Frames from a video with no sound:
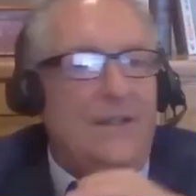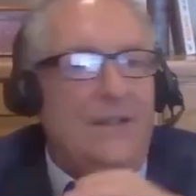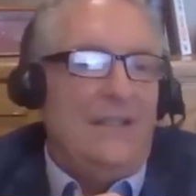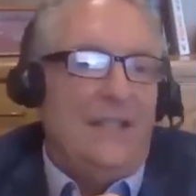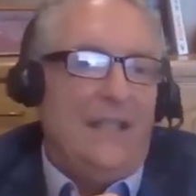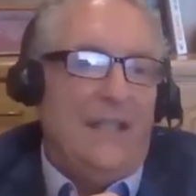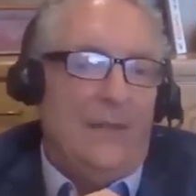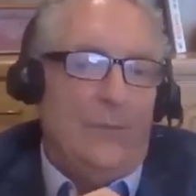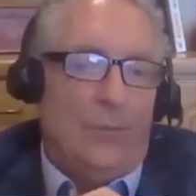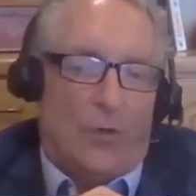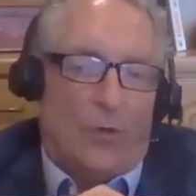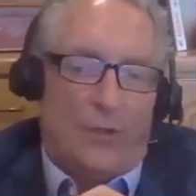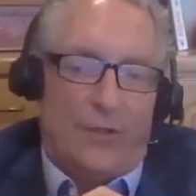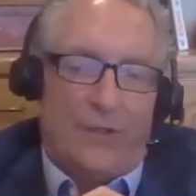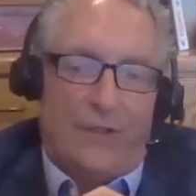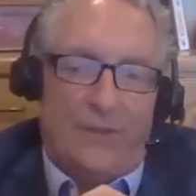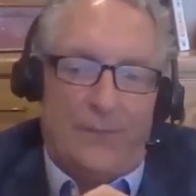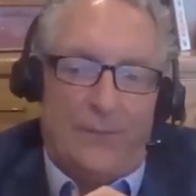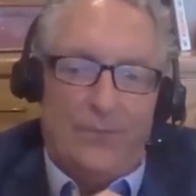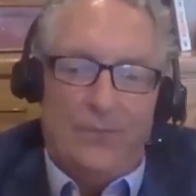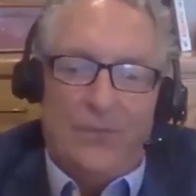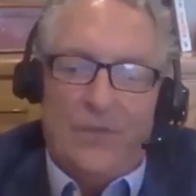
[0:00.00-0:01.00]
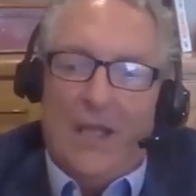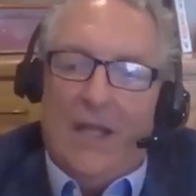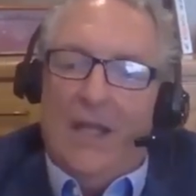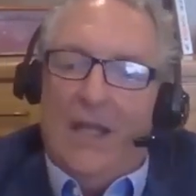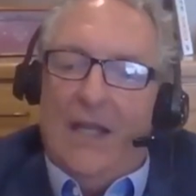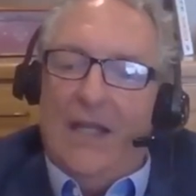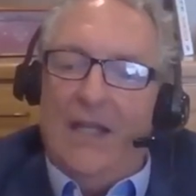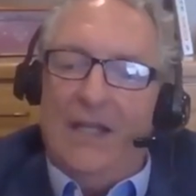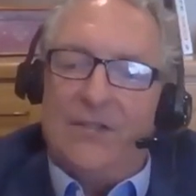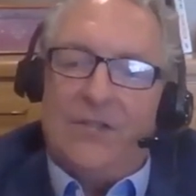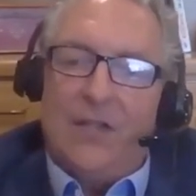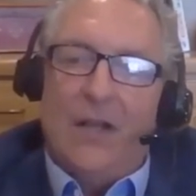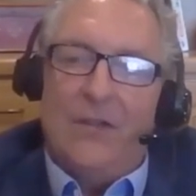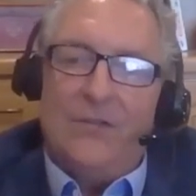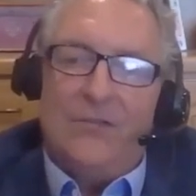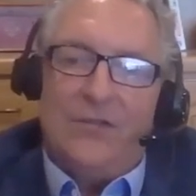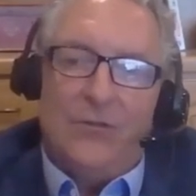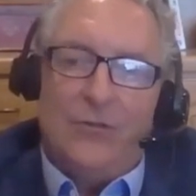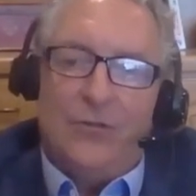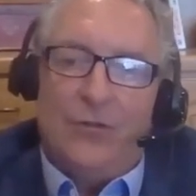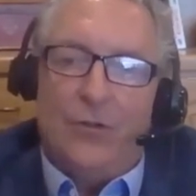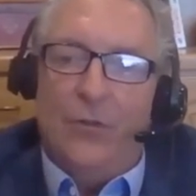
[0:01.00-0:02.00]
the teamwork. It's
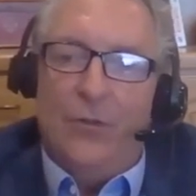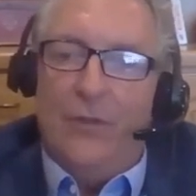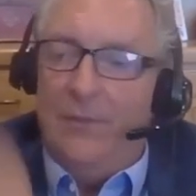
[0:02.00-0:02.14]
also true in